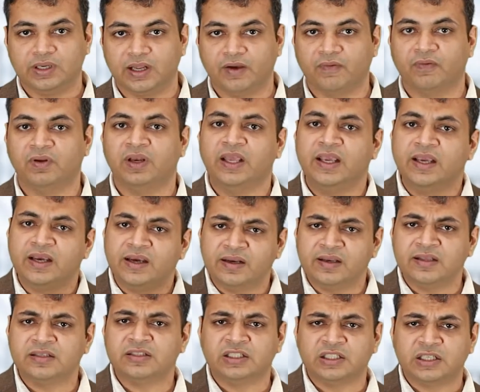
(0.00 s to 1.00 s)
level
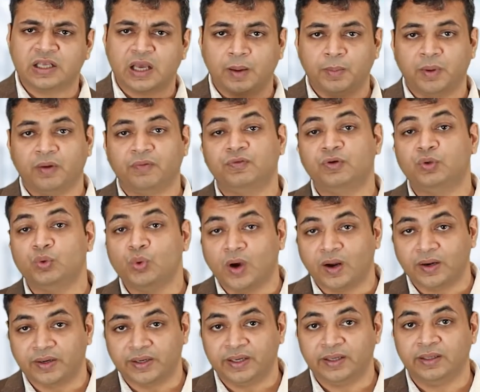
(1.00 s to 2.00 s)
increases above
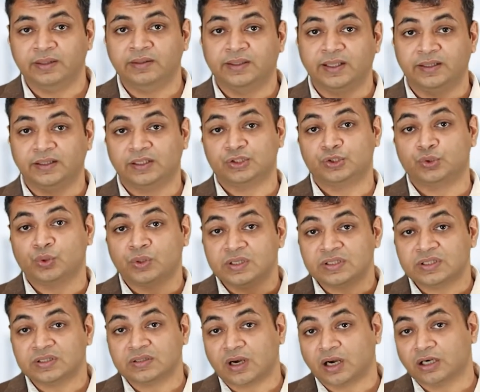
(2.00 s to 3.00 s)
200, then the
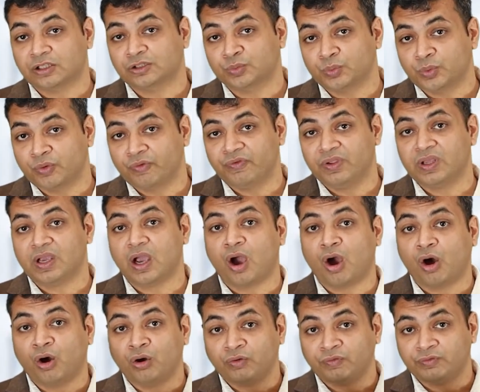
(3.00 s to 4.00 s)
sugar starts moving
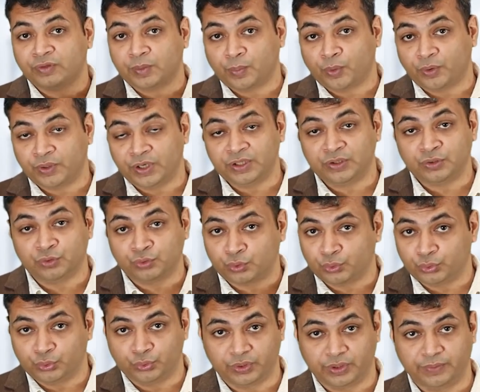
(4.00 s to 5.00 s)
out of the body
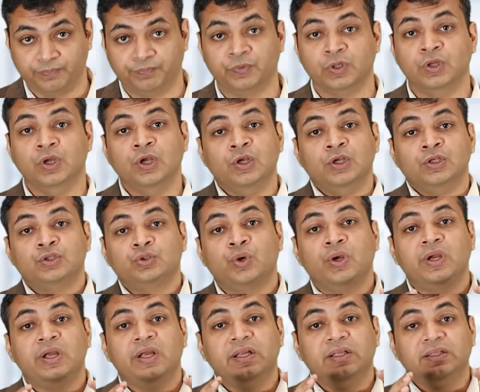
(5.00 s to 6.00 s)
through urine.
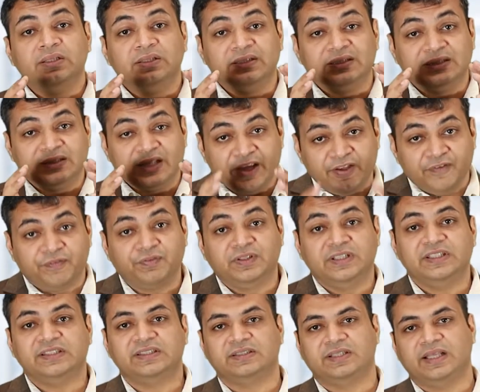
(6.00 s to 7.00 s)
So if
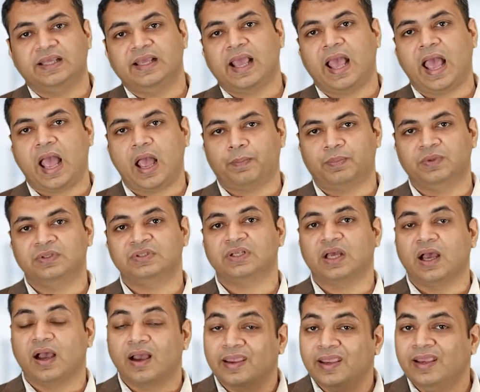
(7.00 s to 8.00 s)
this thing happens
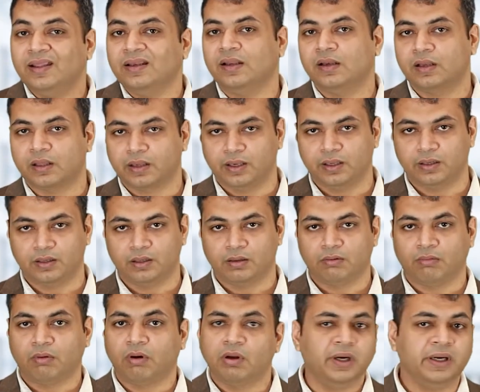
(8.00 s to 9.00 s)
again and again
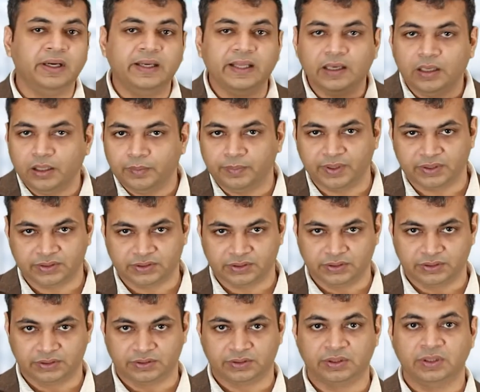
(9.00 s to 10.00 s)
on a daily
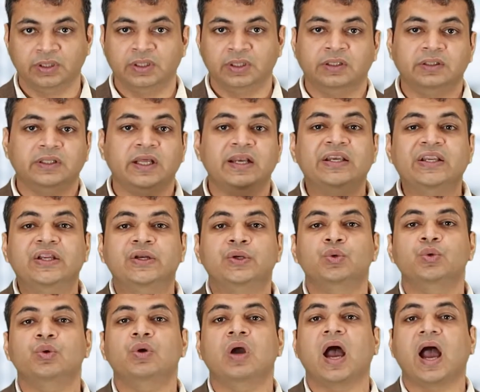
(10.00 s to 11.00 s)
basis, then due
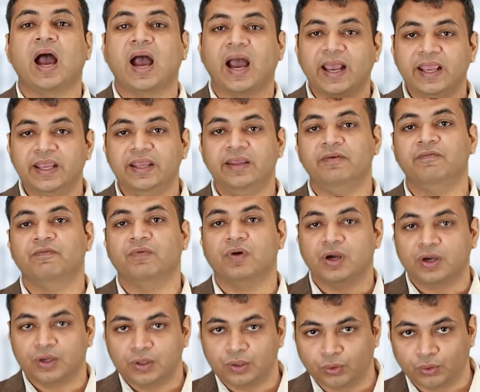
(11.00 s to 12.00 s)
to high
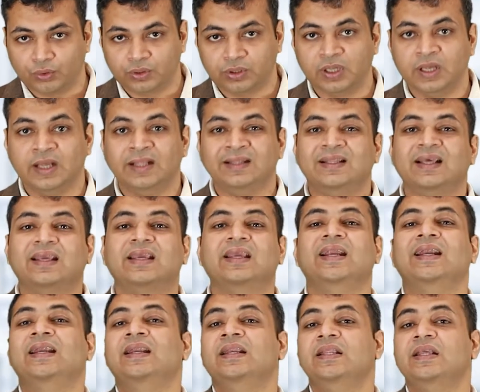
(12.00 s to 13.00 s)
workload, the
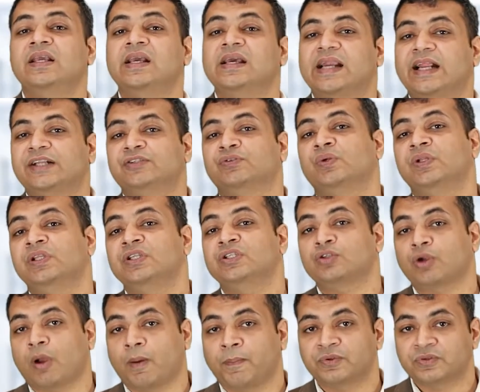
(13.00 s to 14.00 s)
kidney gradually
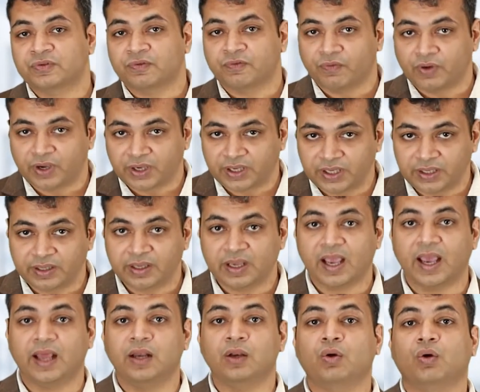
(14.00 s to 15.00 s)
stops working
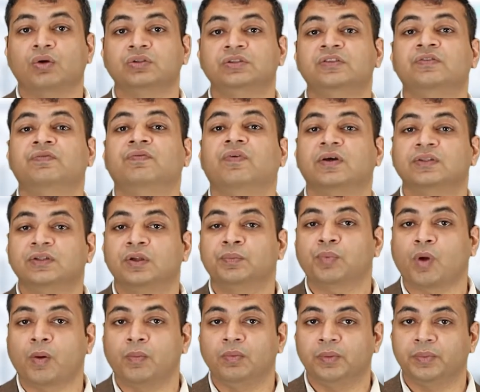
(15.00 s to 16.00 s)
and causes further
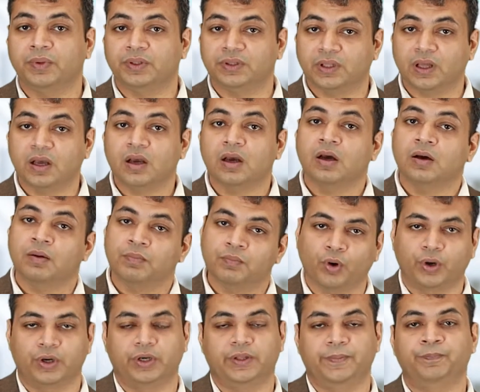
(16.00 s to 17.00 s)
problem in the
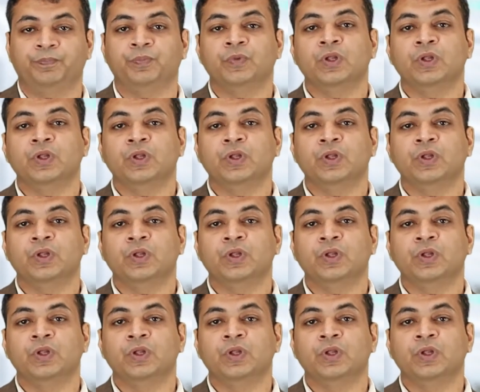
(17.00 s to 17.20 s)
body.